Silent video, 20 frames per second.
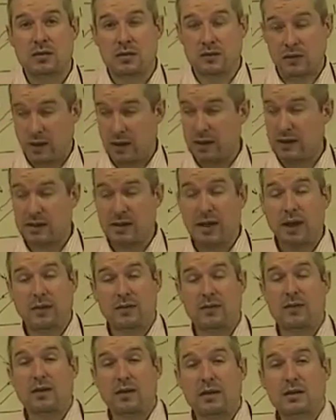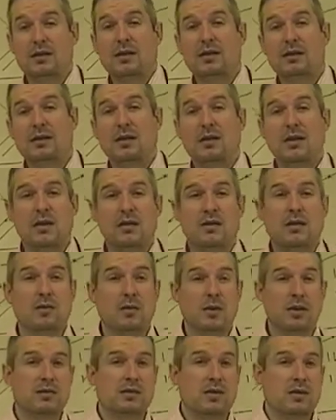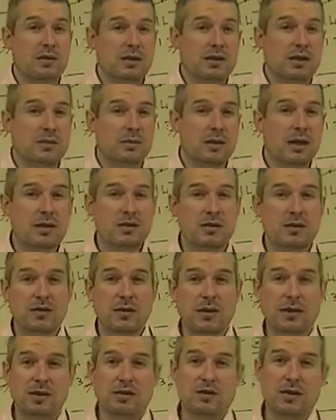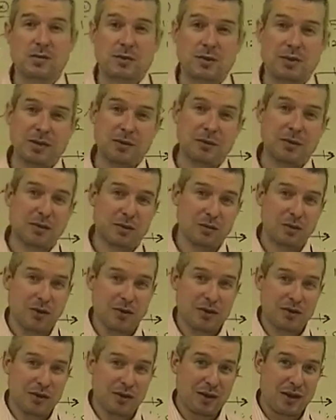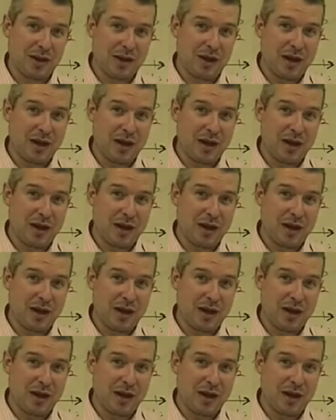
So if I said, for instance, the Welsh rugby team is the greatest rugby team in the world,